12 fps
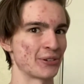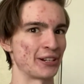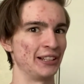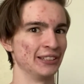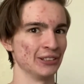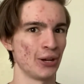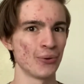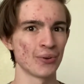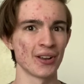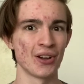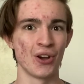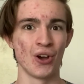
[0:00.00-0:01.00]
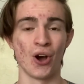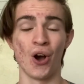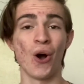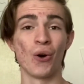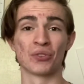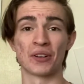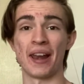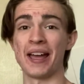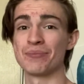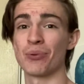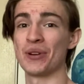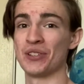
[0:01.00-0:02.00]
alone, over
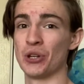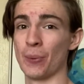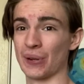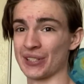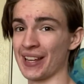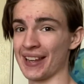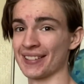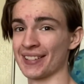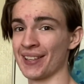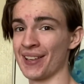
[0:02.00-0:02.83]
9.2%.